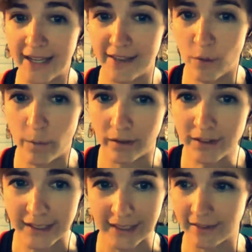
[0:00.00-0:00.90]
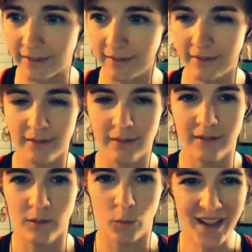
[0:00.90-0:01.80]
I'm already in the building.
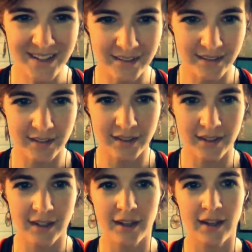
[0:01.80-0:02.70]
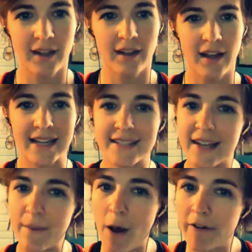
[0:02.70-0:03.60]
What?
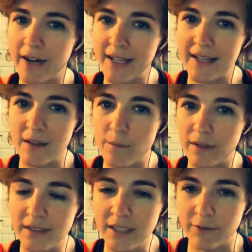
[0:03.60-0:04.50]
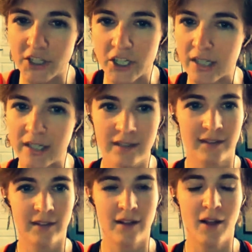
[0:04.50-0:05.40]
I said I'm already in the building,
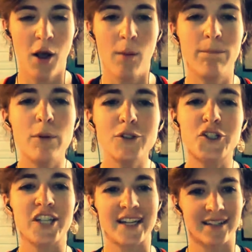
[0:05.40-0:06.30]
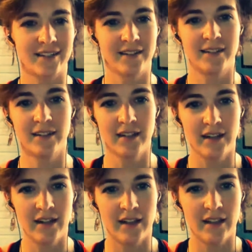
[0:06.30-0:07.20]
Richie. Bullshit.
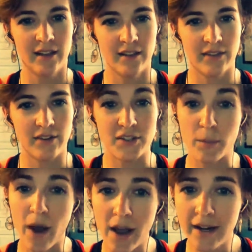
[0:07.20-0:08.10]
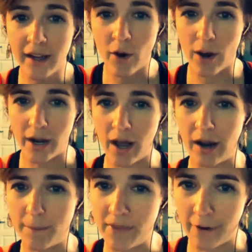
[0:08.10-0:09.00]
There's a party going
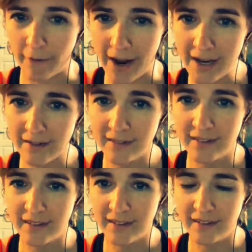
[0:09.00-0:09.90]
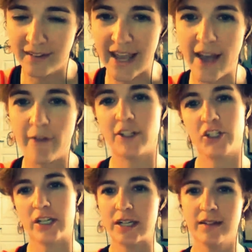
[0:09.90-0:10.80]
on up there, right? Yeah,
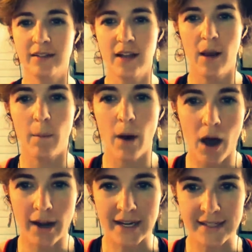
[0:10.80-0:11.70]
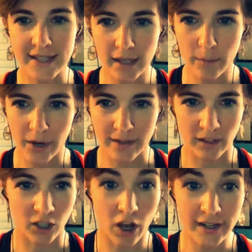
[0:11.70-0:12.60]
Richie. Party,
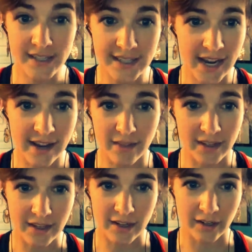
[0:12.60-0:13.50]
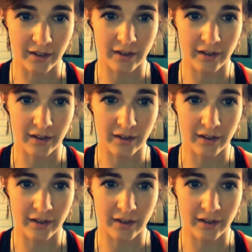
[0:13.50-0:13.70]
celebrating the longest day of the year.